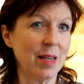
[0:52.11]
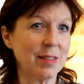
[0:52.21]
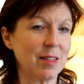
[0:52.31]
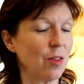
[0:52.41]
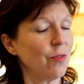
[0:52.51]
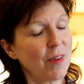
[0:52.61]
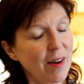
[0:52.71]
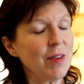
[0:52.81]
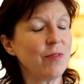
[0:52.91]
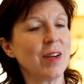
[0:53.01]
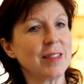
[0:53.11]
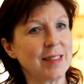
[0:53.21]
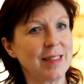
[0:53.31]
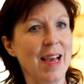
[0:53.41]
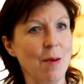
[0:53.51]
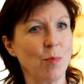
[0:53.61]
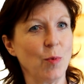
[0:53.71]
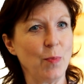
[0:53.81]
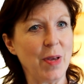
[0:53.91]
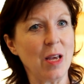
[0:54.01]
So the very first step
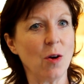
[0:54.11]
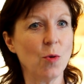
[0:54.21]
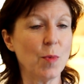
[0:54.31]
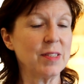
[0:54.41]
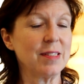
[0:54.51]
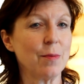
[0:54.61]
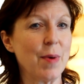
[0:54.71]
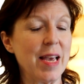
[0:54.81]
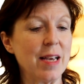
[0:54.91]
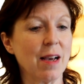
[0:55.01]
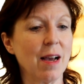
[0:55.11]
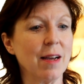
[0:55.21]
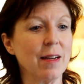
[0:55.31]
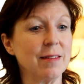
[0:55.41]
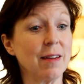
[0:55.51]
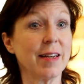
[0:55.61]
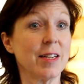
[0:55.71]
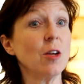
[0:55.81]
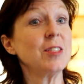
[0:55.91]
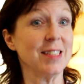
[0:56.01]
would be almost to make a
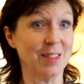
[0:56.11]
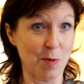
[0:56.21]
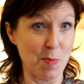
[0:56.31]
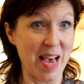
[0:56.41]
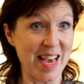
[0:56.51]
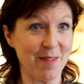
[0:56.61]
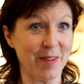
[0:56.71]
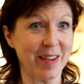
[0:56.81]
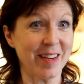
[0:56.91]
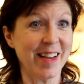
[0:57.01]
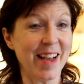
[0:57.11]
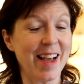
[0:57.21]
diagnosis of the behaviour.